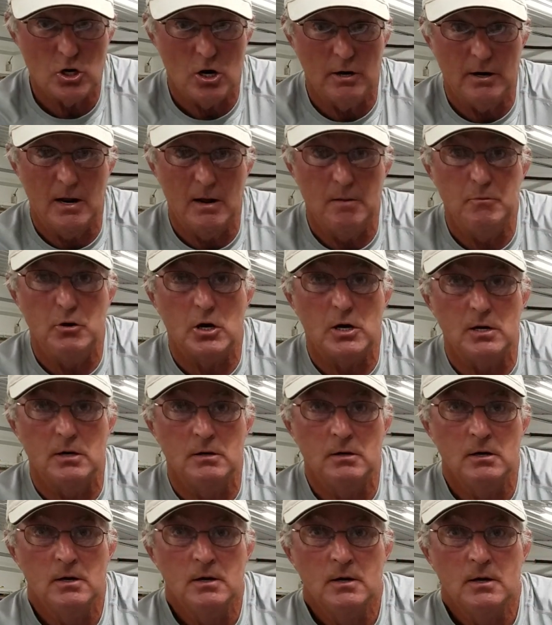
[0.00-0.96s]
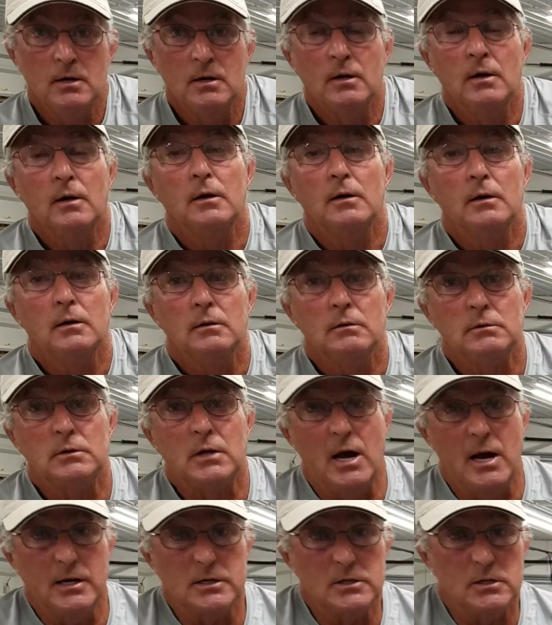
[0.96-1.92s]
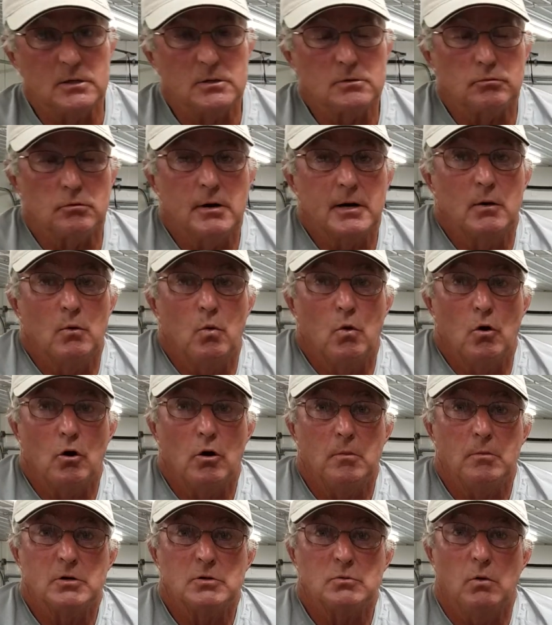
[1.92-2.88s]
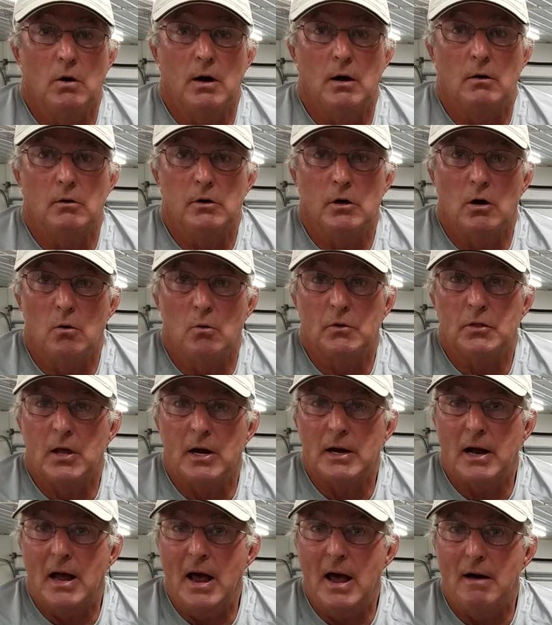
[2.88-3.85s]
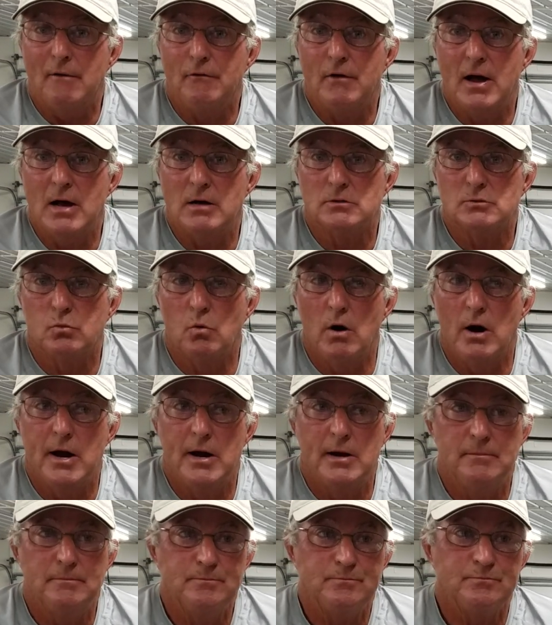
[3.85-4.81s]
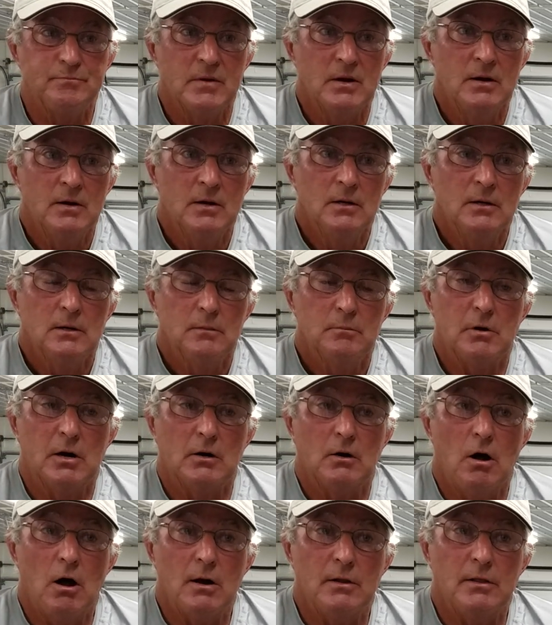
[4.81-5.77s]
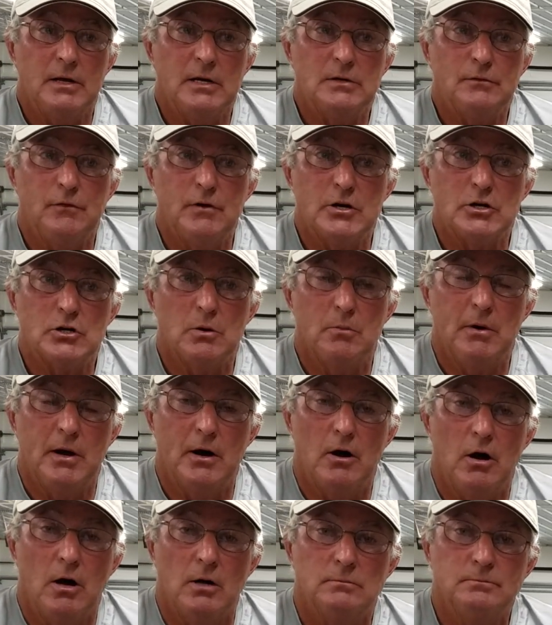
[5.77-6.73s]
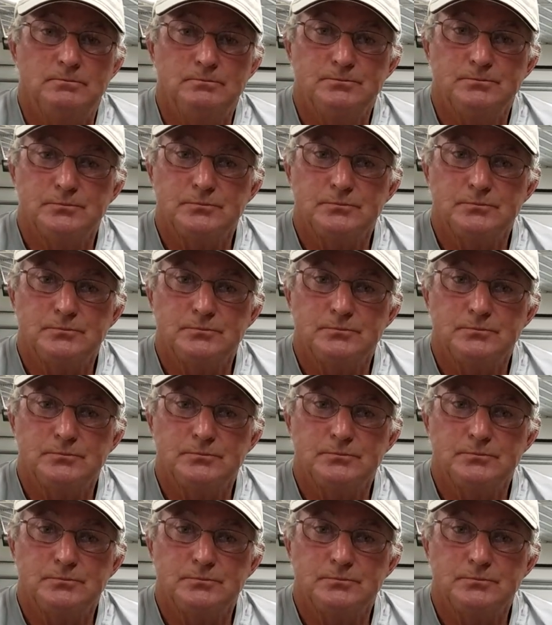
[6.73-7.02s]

on them. You can Texas rig a worm as well, you know, with like a half ounce weight. But a lot of these fish have been on,